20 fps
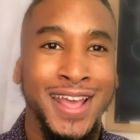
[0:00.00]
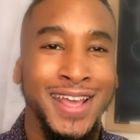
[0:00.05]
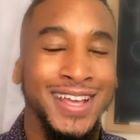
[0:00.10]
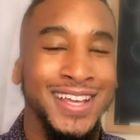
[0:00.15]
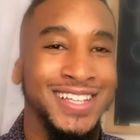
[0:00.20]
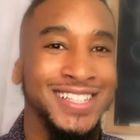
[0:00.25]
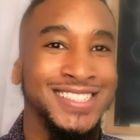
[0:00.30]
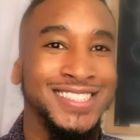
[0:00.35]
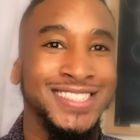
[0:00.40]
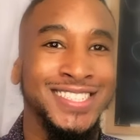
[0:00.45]

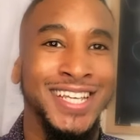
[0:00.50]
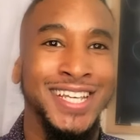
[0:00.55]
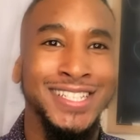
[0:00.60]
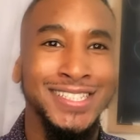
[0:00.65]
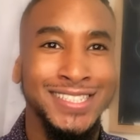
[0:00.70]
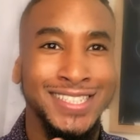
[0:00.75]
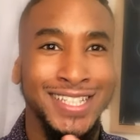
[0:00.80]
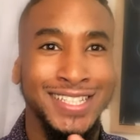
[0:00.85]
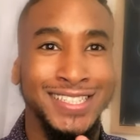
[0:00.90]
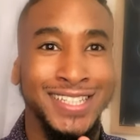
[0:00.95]
It's
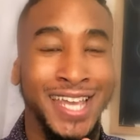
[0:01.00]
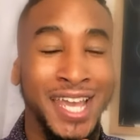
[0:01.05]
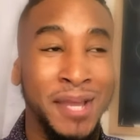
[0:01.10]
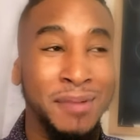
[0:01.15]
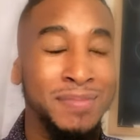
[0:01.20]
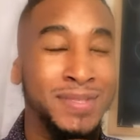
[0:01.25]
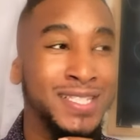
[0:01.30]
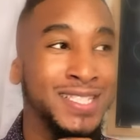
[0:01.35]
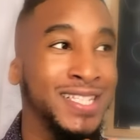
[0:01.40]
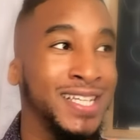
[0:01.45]
"'Tis the
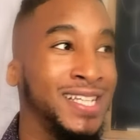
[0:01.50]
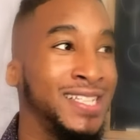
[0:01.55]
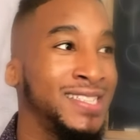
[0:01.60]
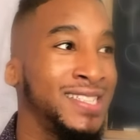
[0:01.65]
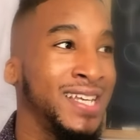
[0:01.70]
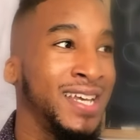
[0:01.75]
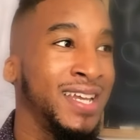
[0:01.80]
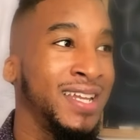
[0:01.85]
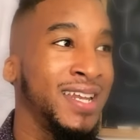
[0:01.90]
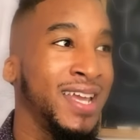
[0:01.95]
Damn
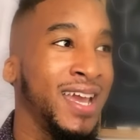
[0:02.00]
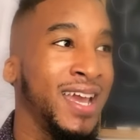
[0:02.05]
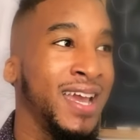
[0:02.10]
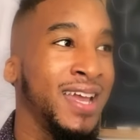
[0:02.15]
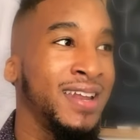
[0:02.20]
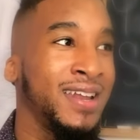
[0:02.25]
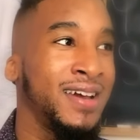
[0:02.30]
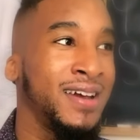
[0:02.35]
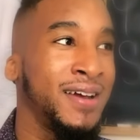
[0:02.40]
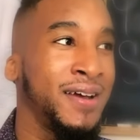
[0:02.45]
Season,"
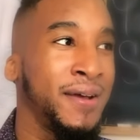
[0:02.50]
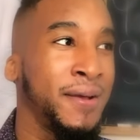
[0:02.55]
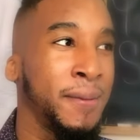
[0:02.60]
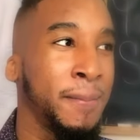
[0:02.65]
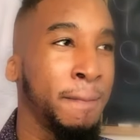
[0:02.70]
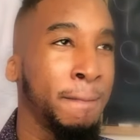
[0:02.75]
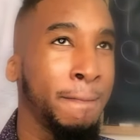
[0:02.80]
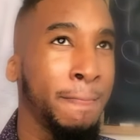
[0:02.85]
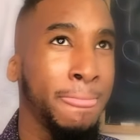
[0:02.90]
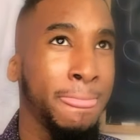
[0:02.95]
and
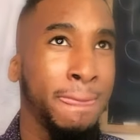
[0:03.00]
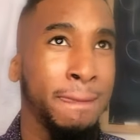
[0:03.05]
um,